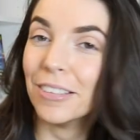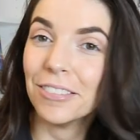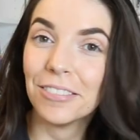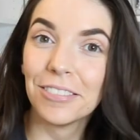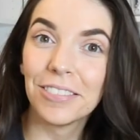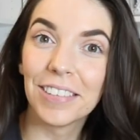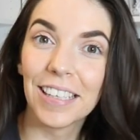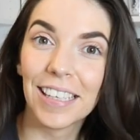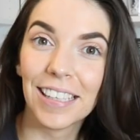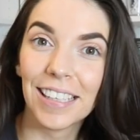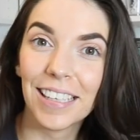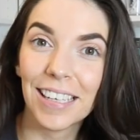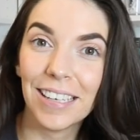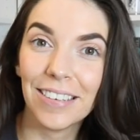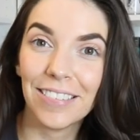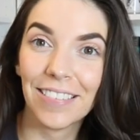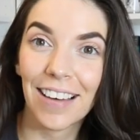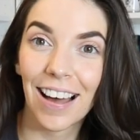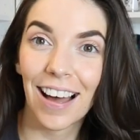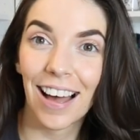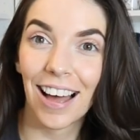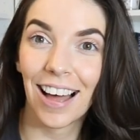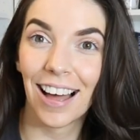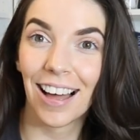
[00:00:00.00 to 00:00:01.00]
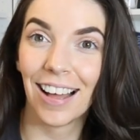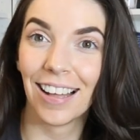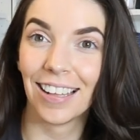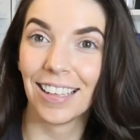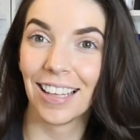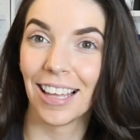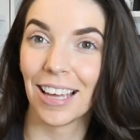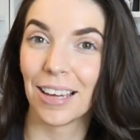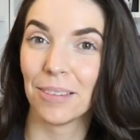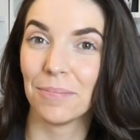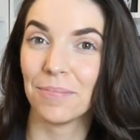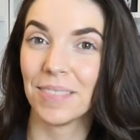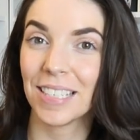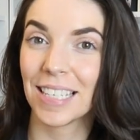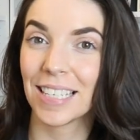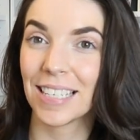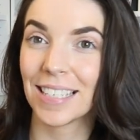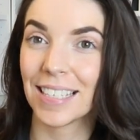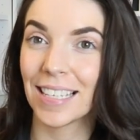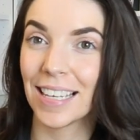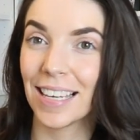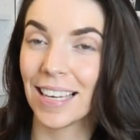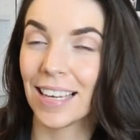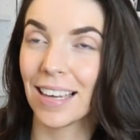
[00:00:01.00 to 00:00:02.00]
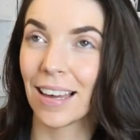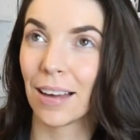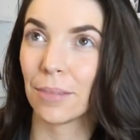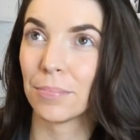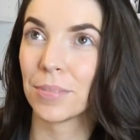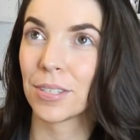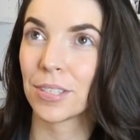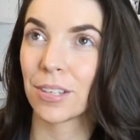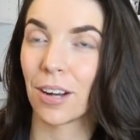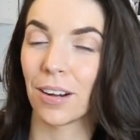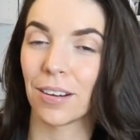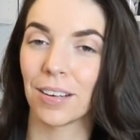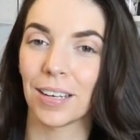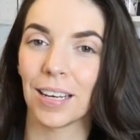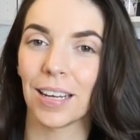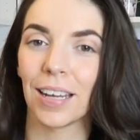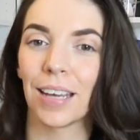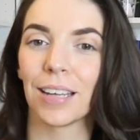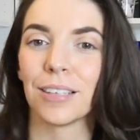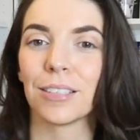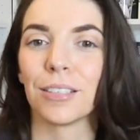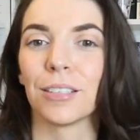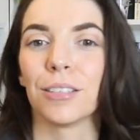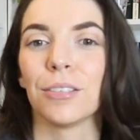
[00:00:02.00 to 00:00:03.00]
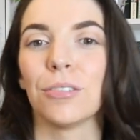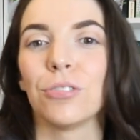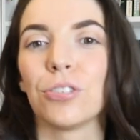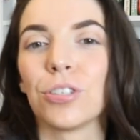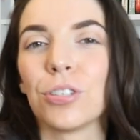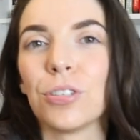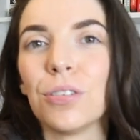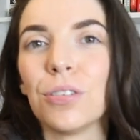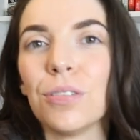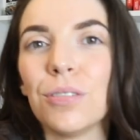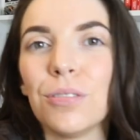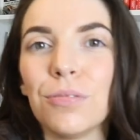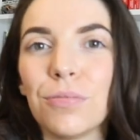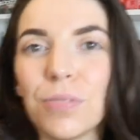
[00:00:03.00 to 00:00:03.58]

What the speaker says: feeling well. I'm dizzy. I'm starting to get delusional